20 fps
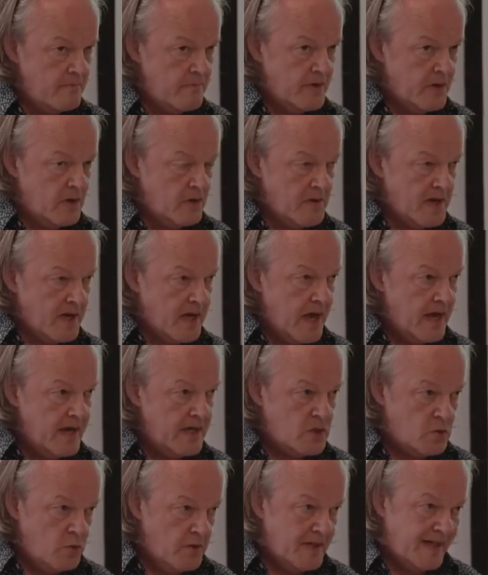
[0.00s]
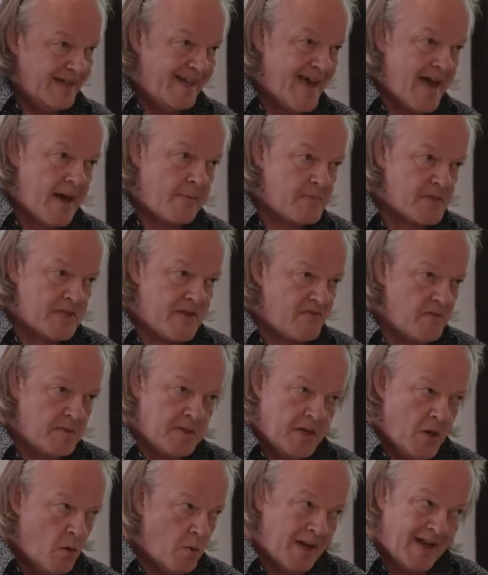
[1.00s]
We're going to engage with LEPs.
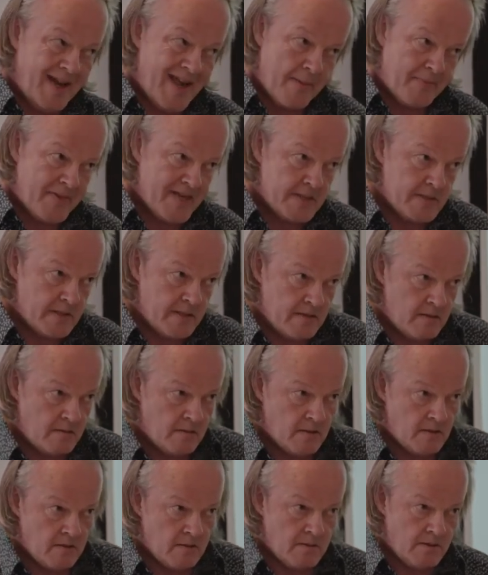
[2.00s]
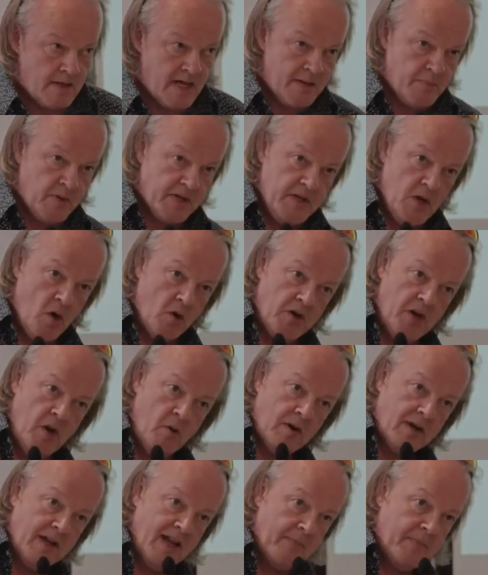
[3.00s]
Everybody know what a LEP is? Anybody not know
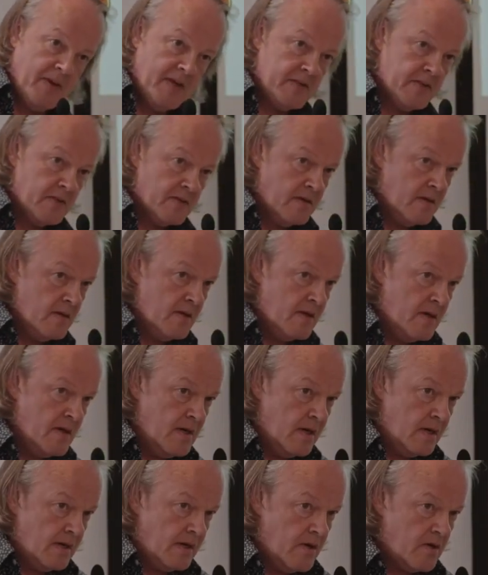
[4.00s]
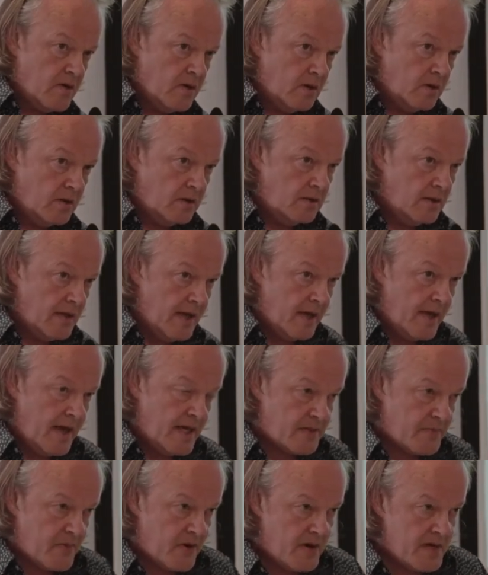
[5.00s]
what a LEP is? Local
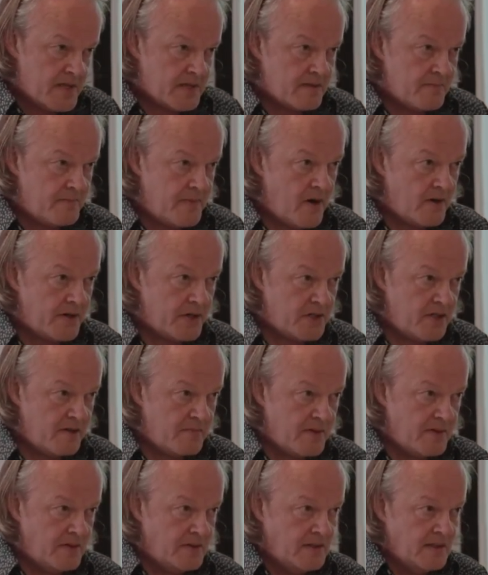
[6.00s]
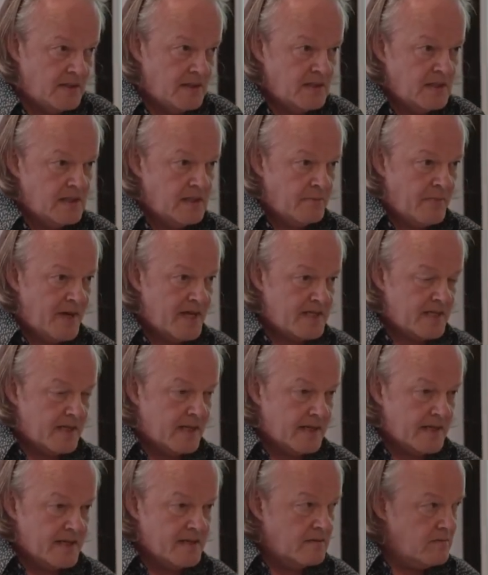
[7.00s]
Enterprise Partnership.
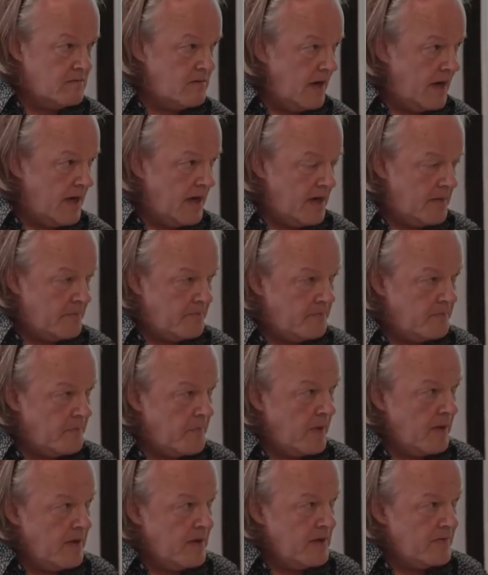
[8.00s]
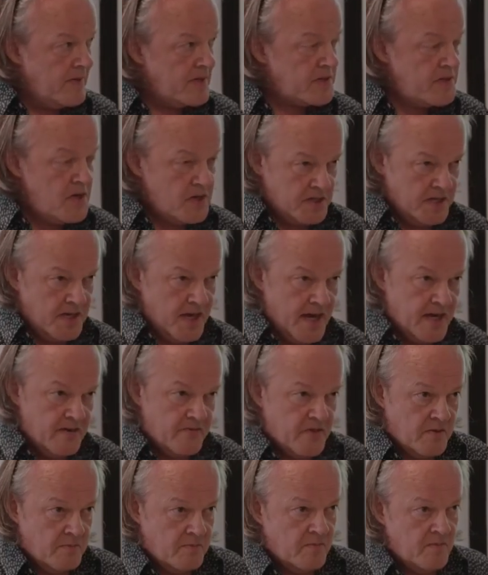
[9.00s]
Basically, um, there's 39
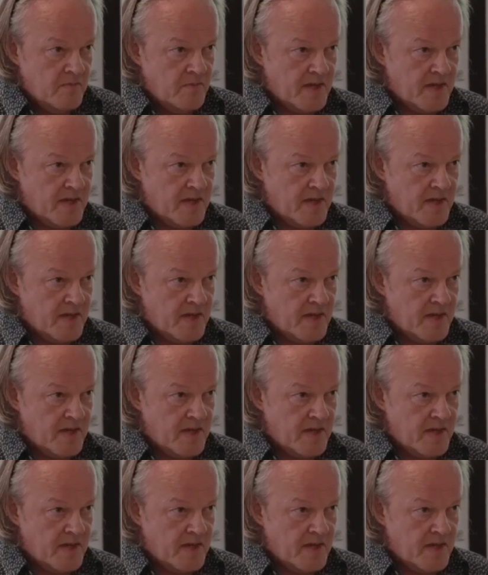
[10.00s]
of them.